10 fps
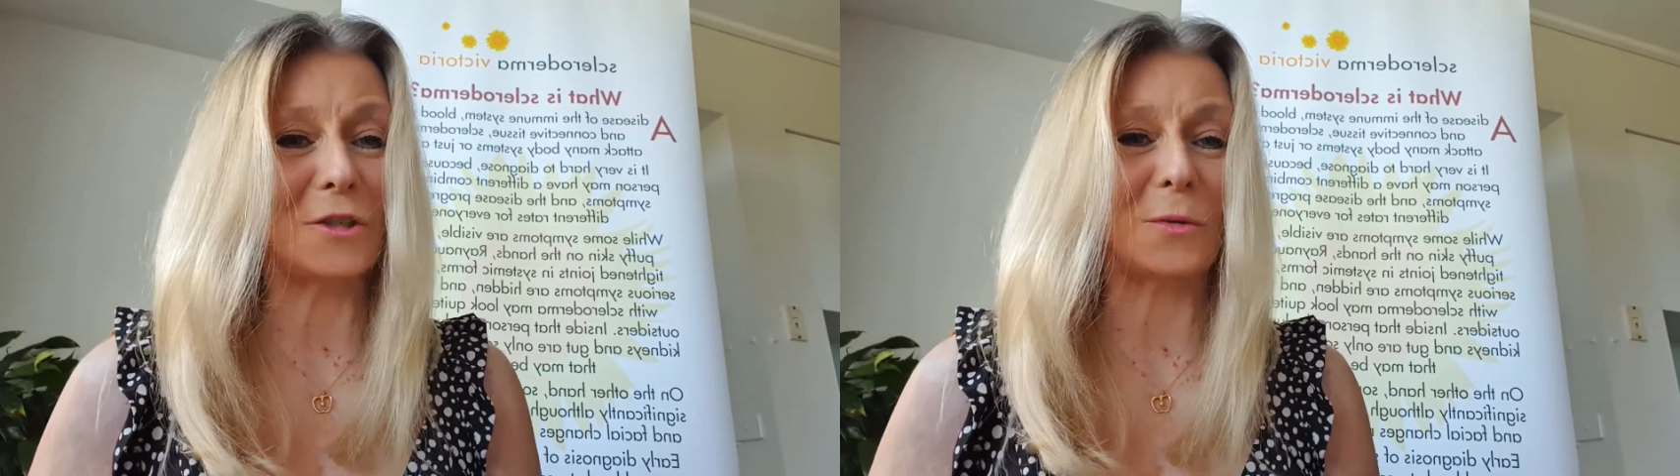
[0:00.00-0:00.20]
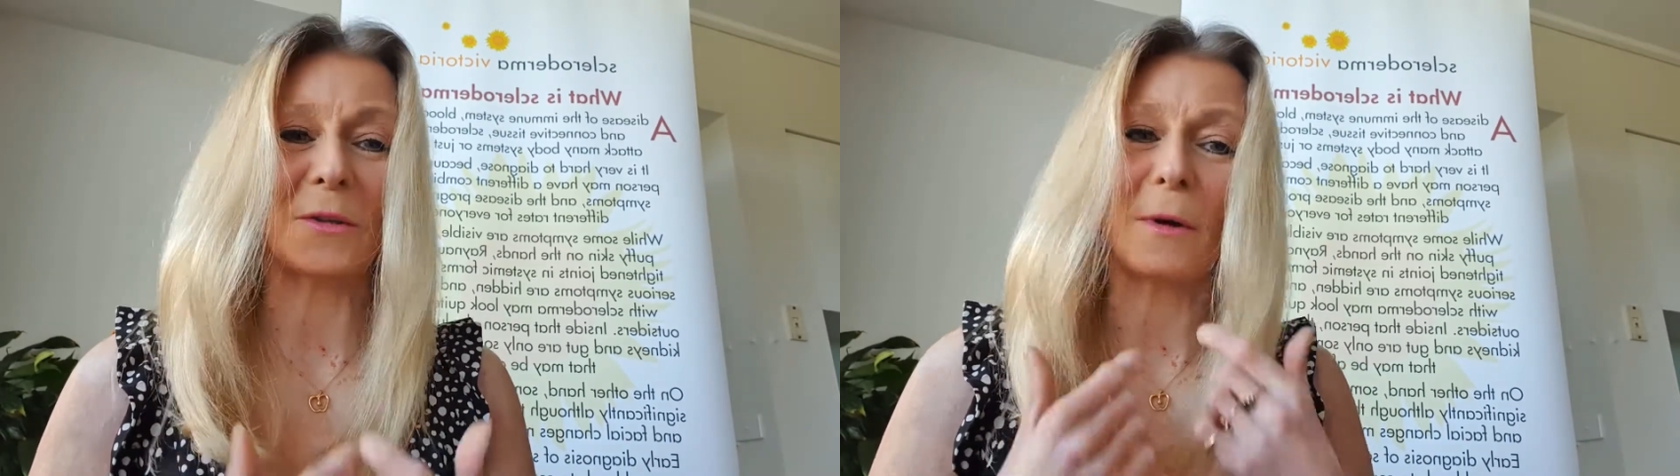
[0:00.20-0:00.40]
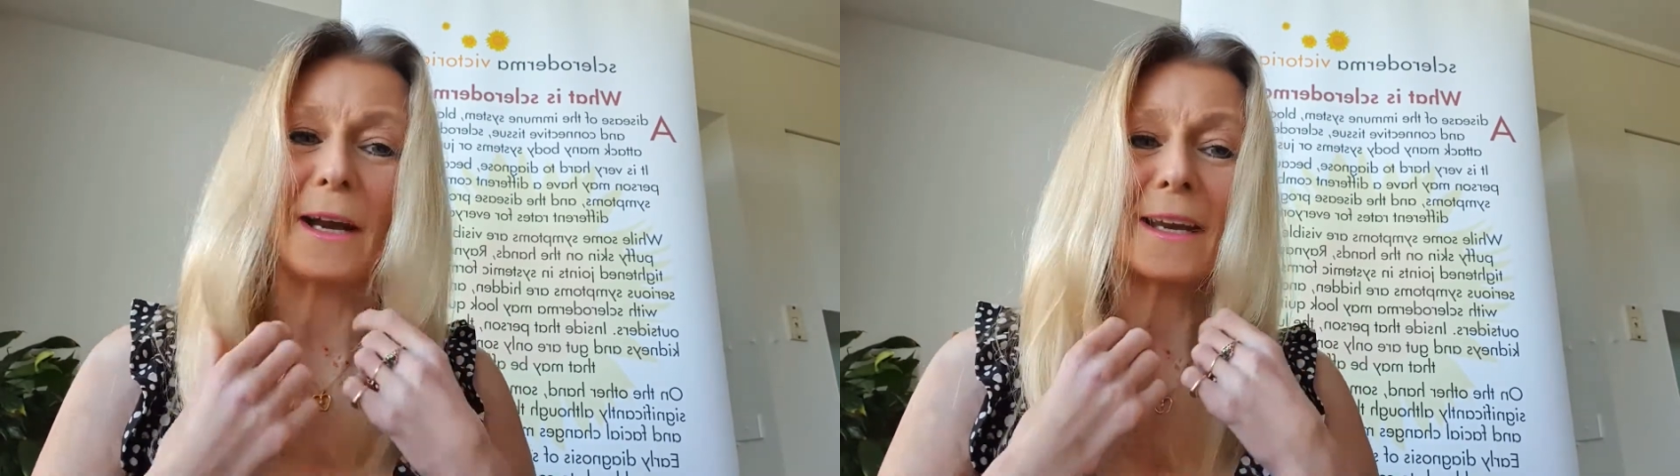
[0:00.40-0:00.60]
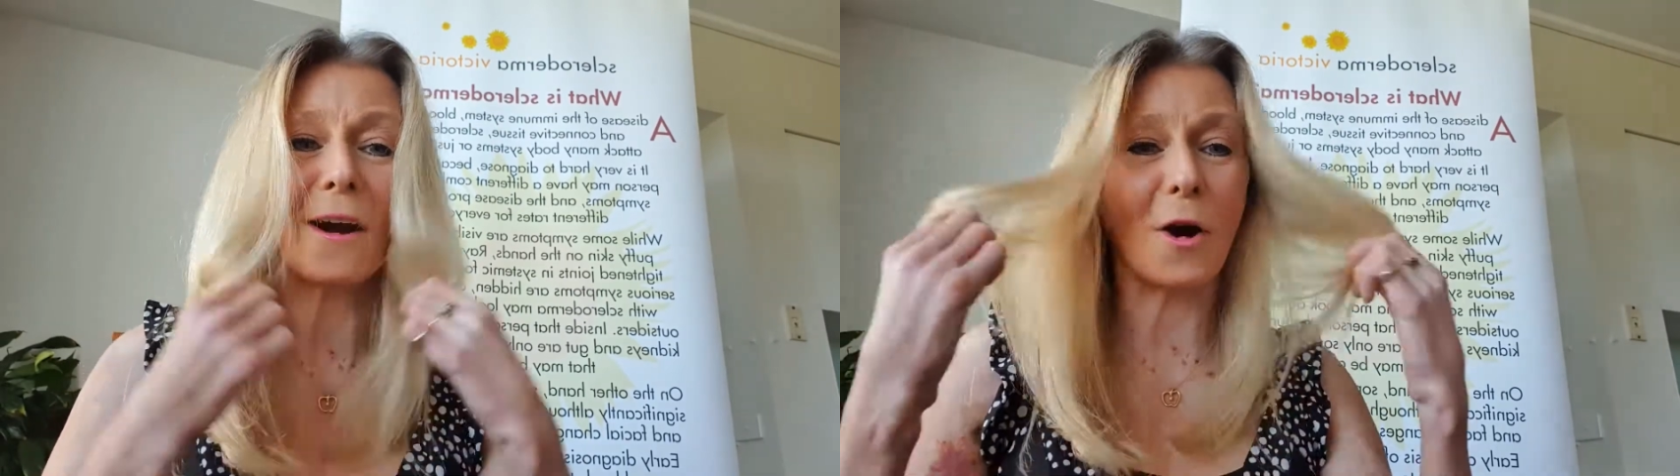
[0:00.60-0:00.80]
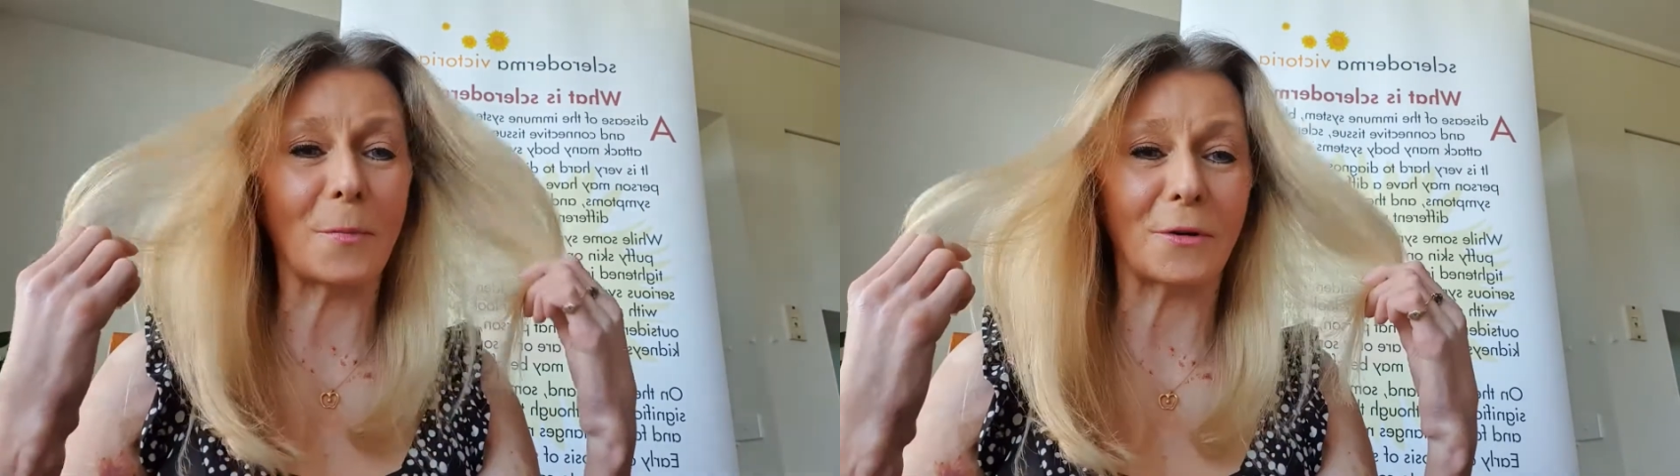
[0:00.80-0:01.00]
with my
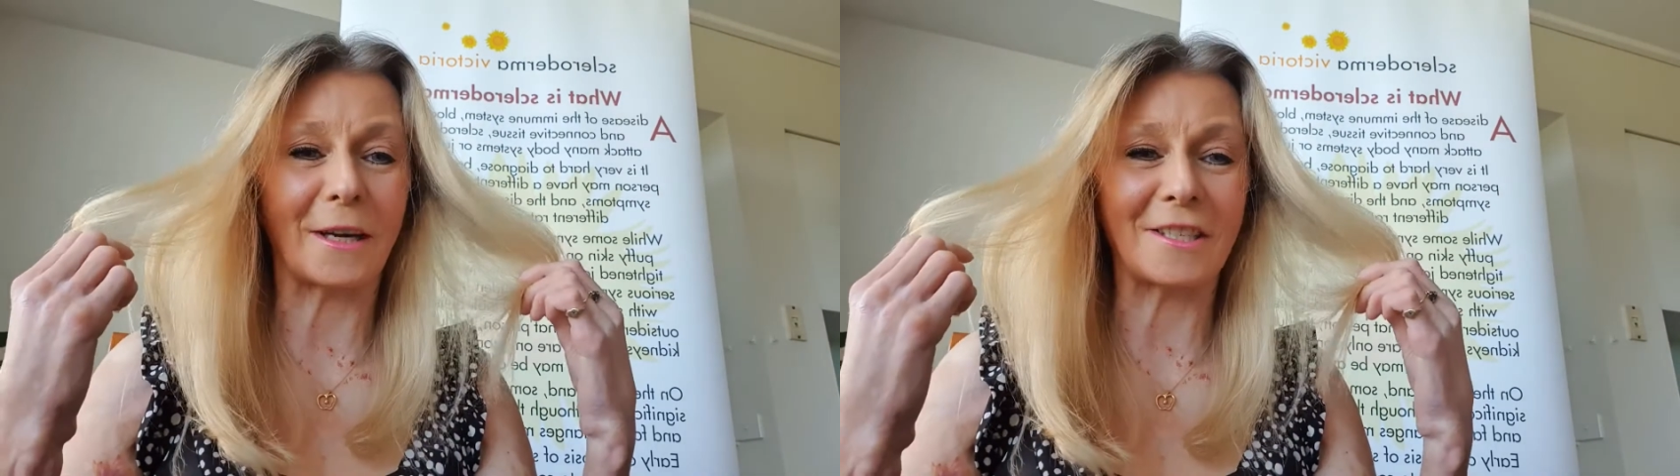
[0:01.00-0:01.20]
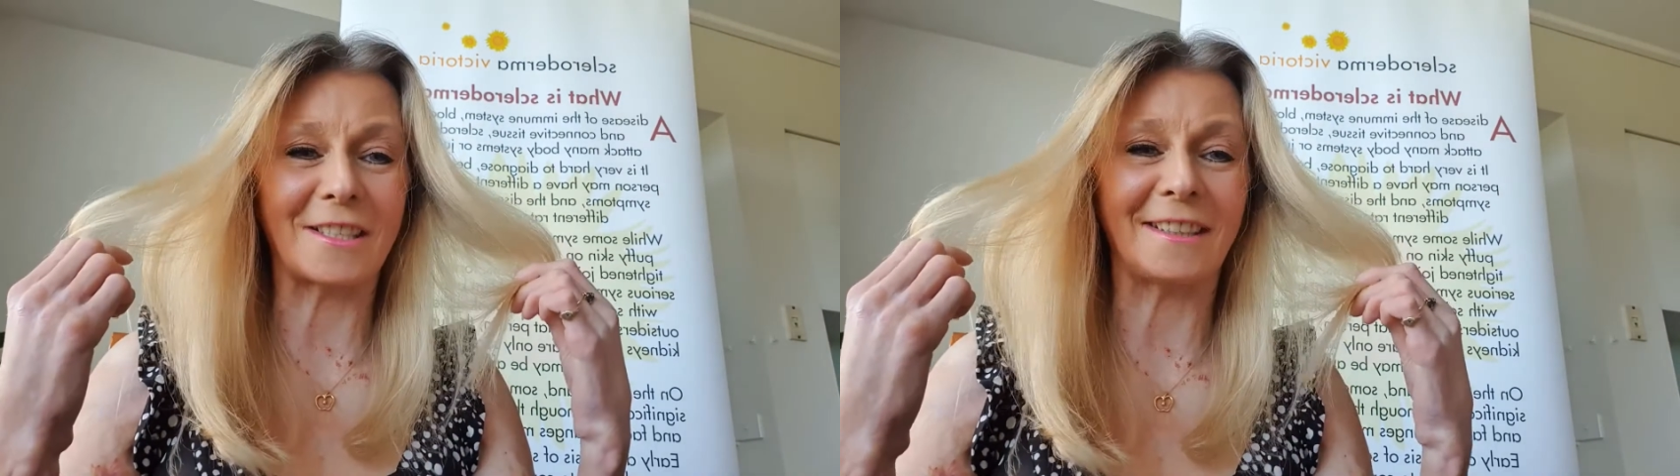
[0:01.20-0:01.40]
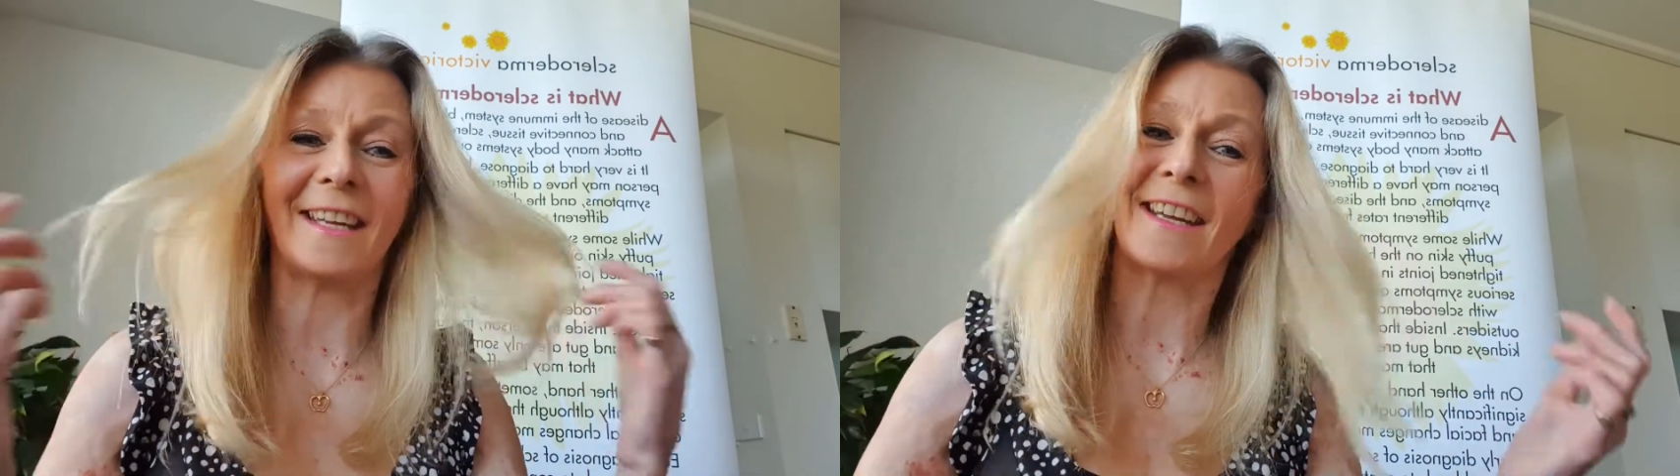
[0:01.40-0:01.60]
operation,